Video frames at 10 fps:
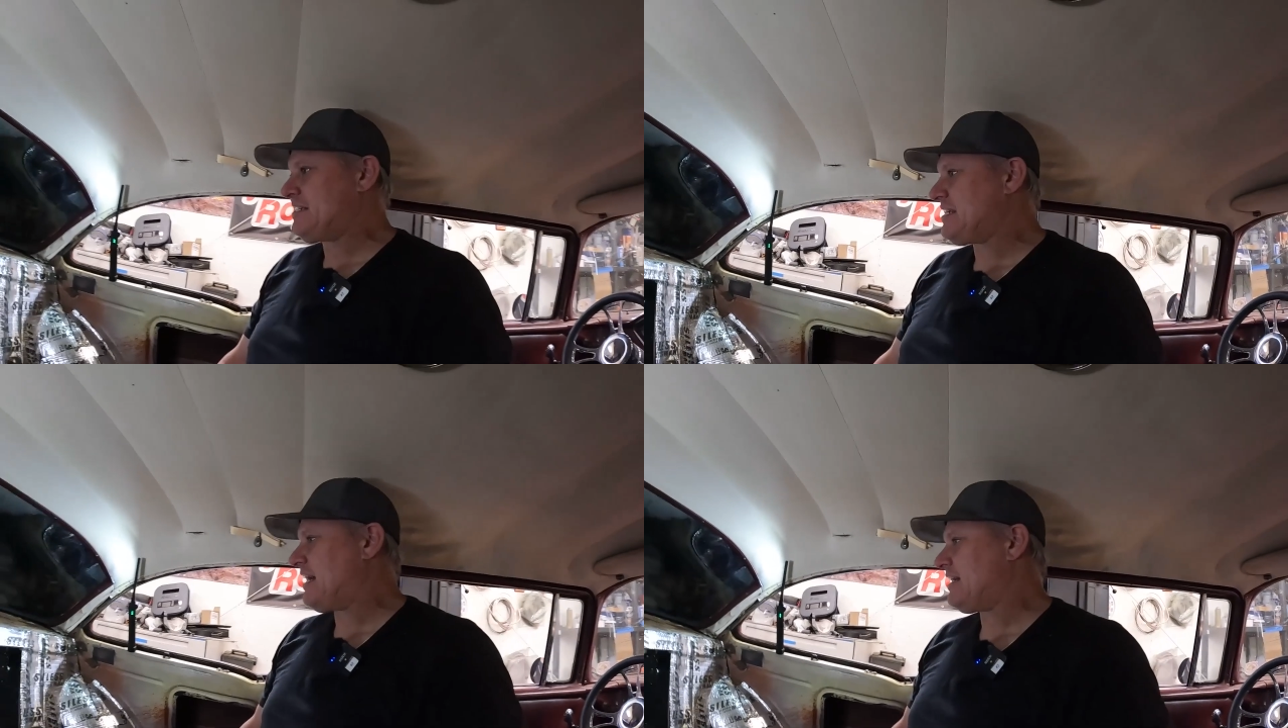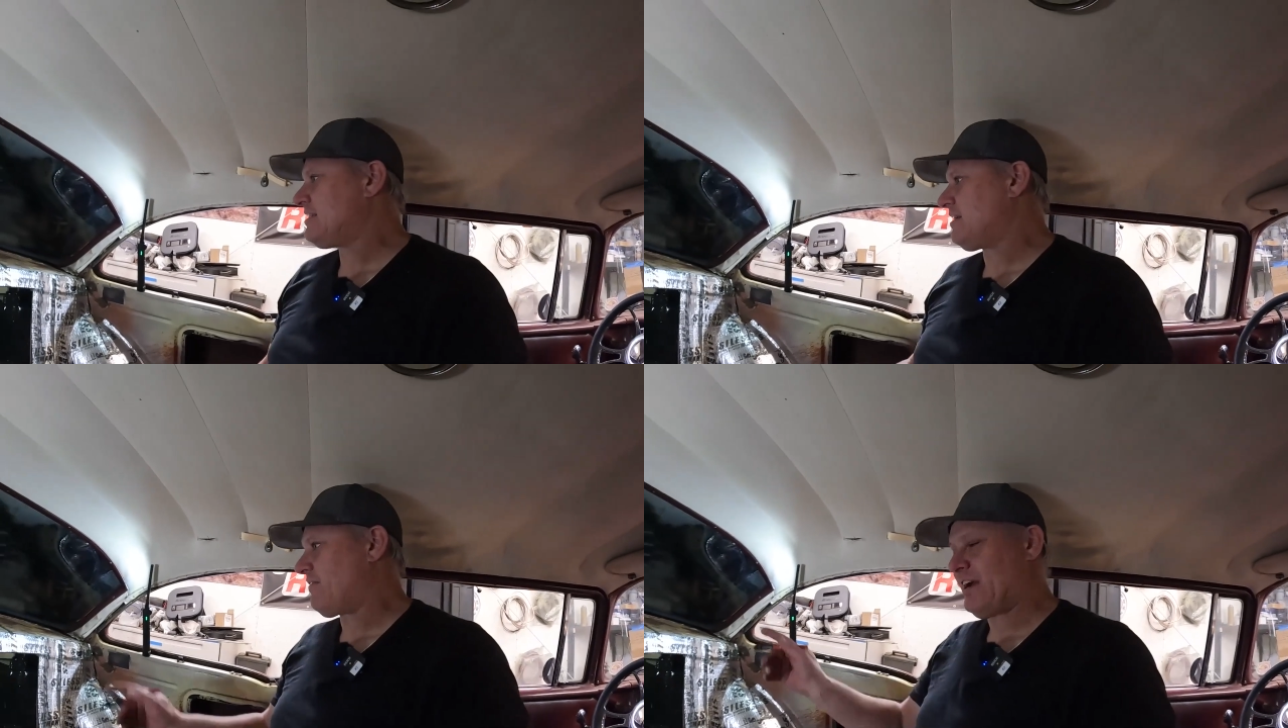says
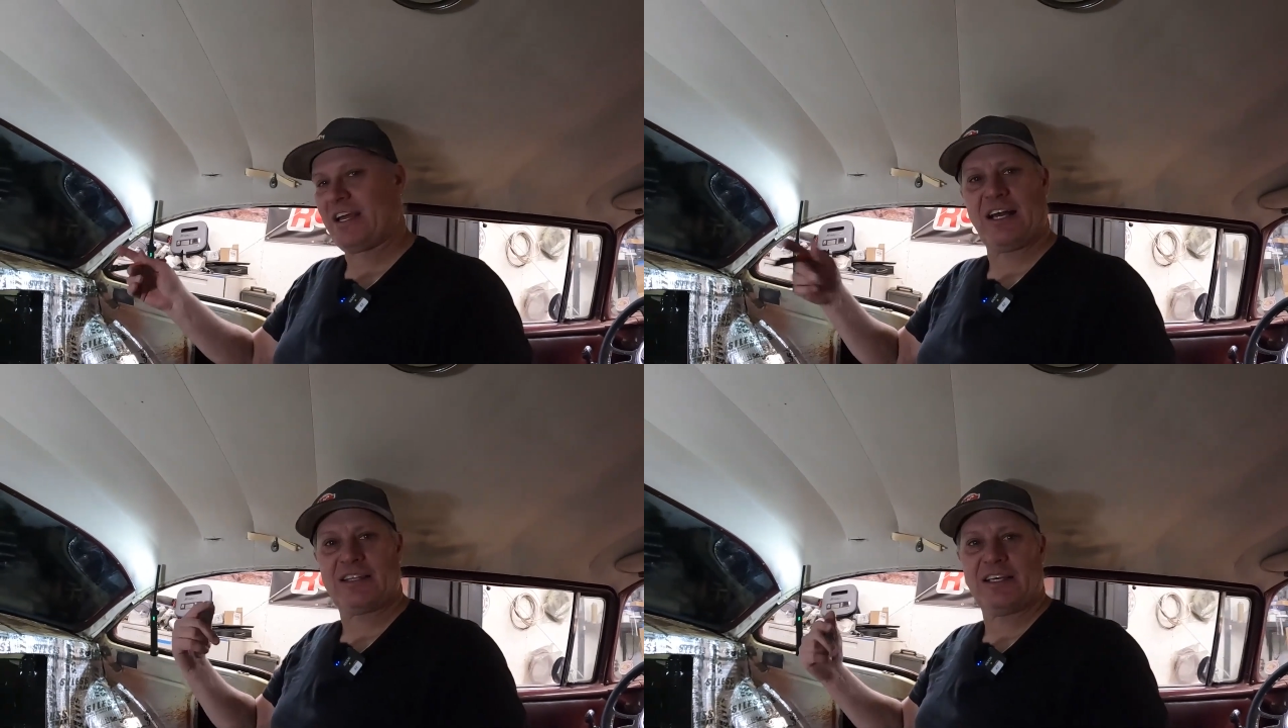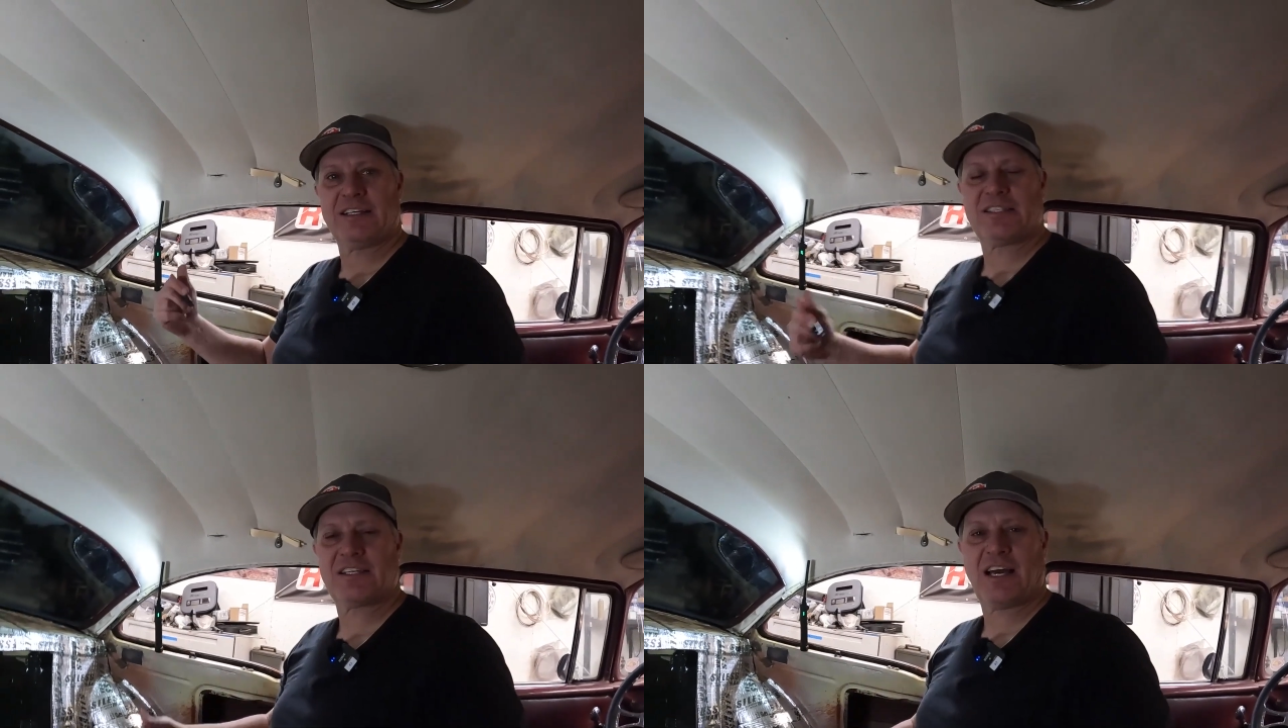that if I cut the
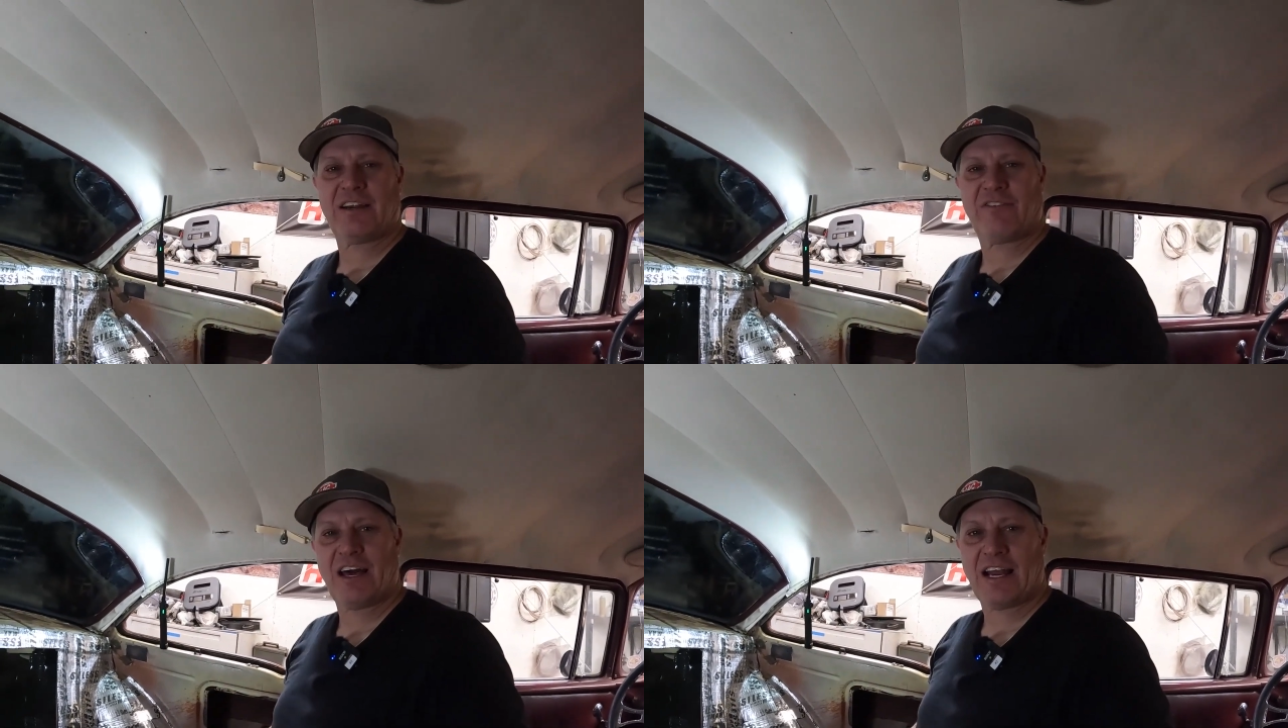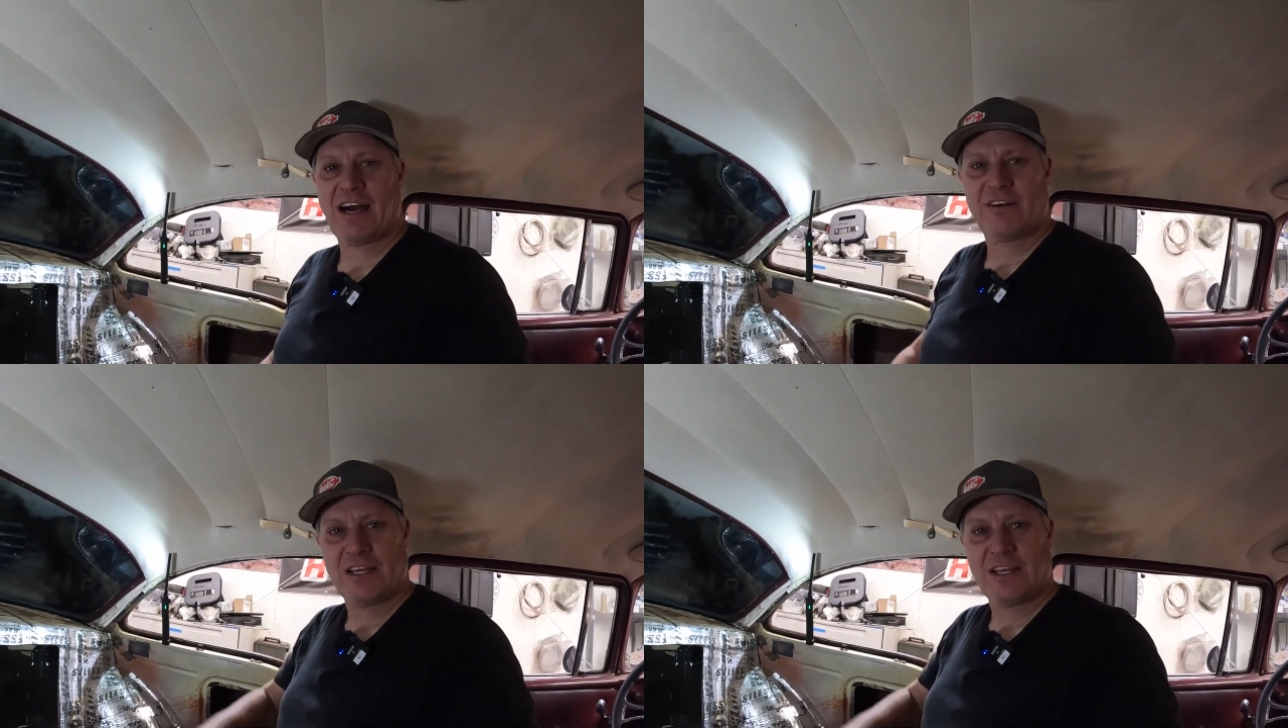inside of that out,